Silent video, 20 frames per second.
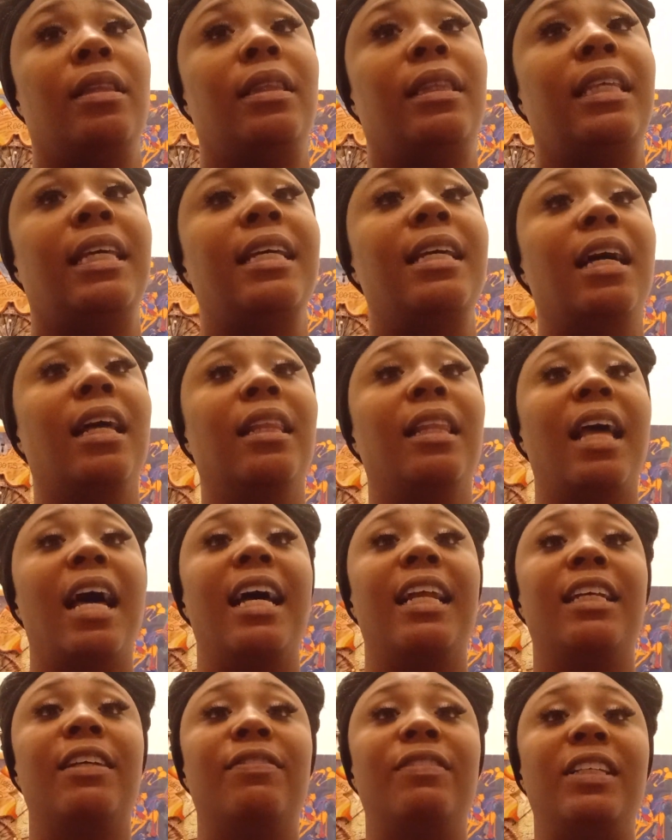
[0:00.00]
A lot
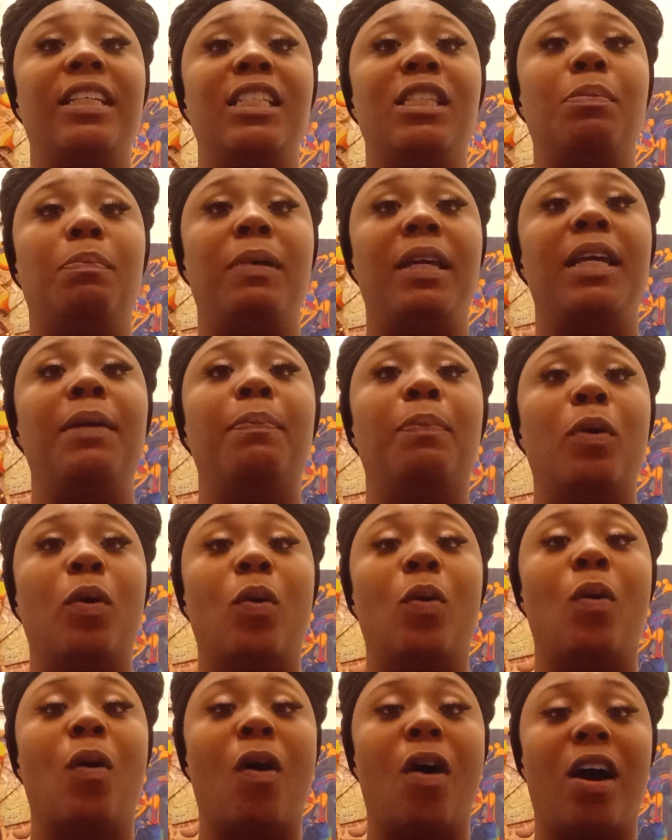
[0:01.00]
of these
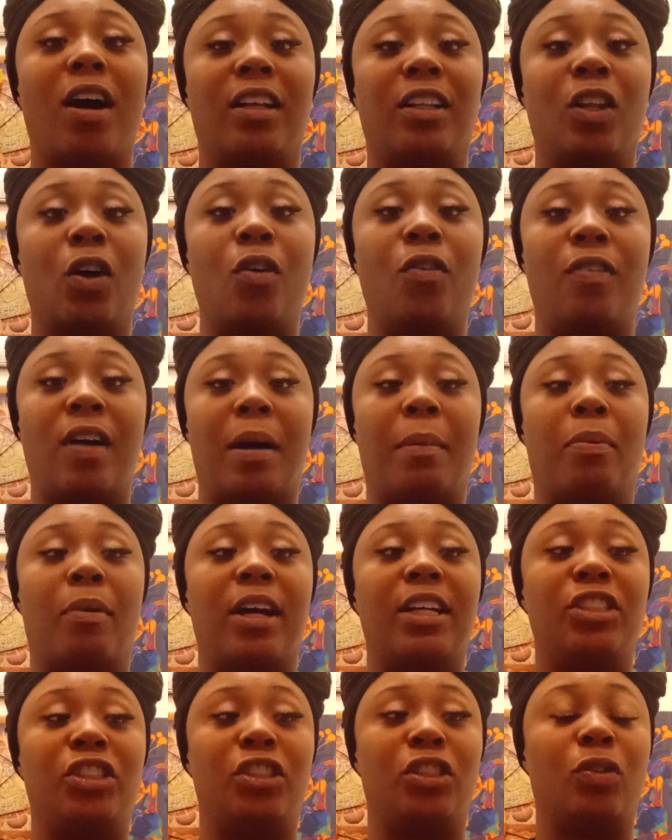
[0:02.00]
people are low
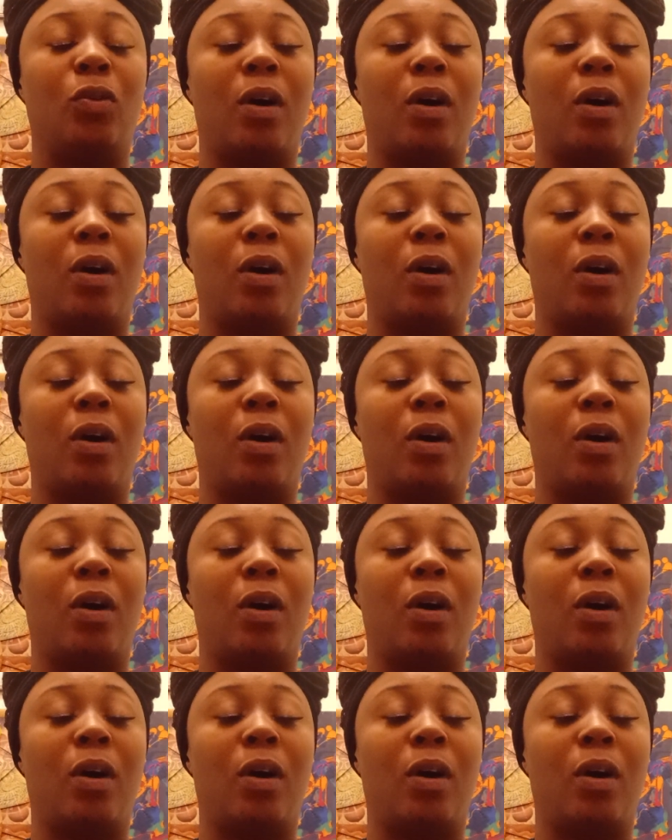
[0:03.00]
vibrational.